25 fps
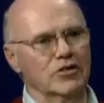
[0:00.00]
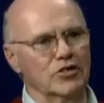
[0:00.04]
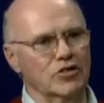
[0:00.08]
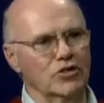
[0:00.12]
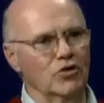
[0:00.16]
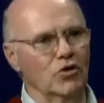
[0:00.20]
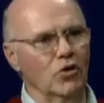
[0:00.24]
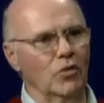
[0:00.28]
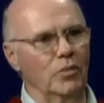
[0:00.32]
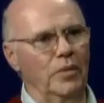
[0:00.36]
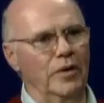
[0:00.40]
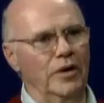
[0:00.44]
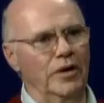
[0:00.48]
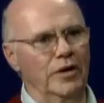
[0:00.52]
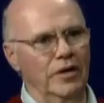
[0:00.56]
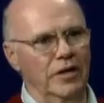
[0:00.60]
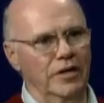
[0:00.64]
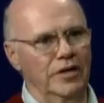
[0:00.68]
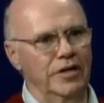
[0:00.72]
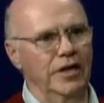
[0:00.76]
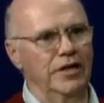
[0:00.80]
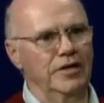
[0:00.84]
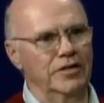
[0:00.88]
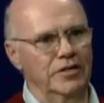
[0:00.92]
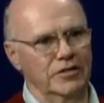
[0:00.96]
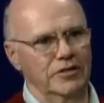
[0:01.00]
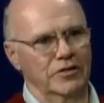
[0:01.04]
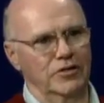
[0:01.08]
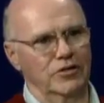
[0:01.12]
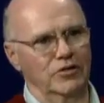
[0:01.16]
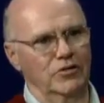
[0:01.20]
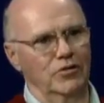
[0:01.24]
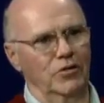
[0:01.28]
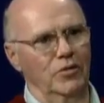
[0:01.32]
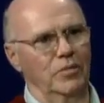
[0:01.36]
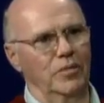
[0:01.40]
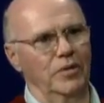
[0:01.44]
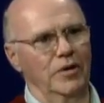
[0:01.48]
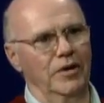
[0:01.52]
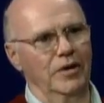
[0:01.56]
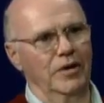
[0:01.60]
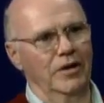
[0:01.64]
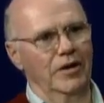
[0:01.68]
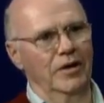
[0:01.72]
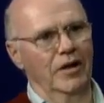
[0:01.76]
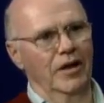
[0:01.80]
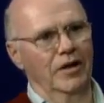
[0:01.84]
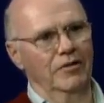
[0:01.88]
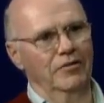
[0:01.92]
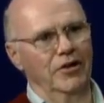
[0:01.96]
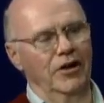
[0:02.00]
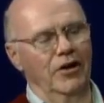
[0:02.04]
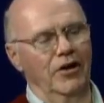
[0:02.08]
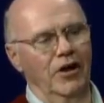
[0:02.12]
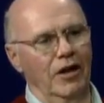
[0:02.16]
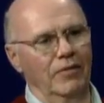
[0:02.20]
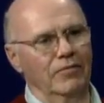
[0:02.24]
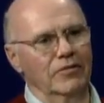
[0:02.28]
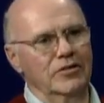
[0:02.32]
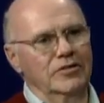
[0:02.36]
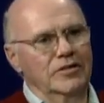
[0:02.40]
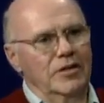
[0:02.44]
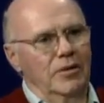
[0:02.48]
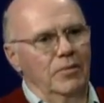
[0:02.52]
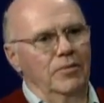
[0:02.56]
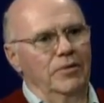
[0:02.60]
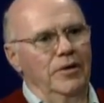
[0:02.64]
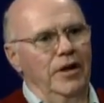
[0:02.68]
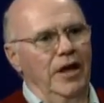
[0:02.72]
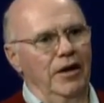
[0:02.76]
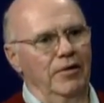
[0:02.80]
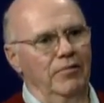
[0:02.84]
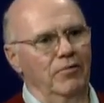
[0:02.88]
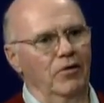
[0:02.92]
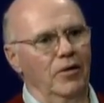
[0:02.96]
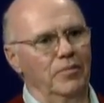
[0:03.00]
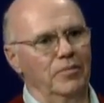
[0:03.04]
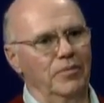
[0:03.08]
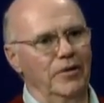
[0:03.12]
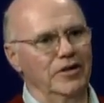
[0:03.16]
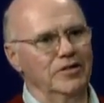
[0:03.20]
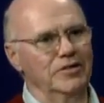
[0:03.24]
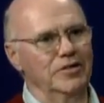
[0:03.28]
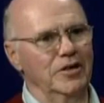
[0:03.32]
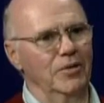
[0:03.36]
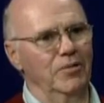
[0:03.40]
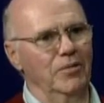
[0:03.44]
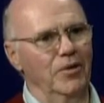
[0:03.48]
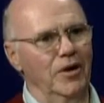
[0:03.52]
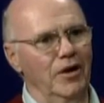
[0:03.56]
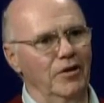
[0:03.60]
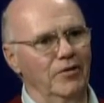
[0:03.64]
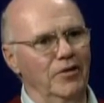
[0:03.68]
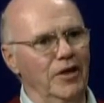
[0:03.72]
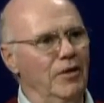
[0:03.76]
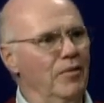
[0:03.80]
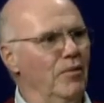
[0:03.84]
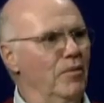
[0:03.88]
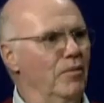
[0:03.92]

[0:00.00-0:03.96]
stupid and the teachers are stupid. Then all of a sudden, when they grow up, they say, "Wow, they were